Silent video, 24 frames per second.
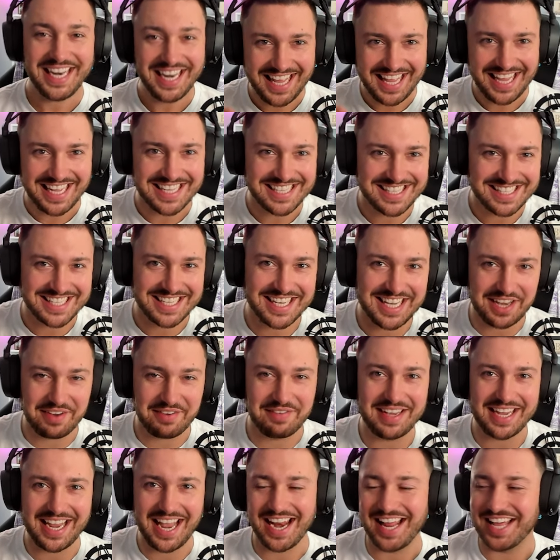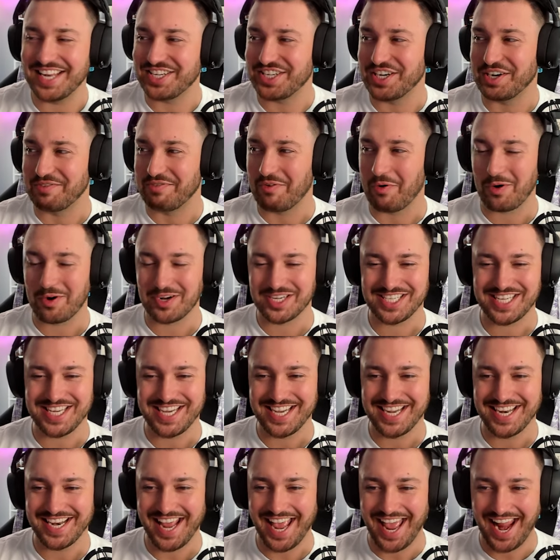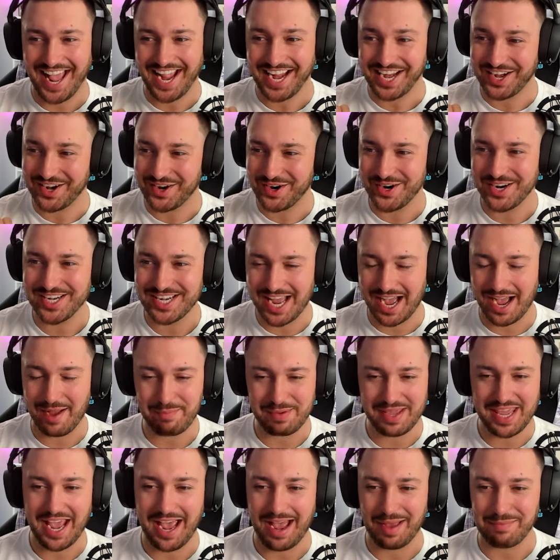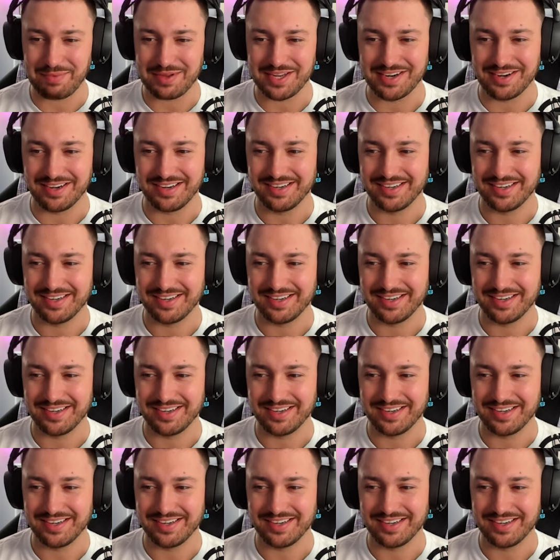It's giving NHL 14, and I could not be happier.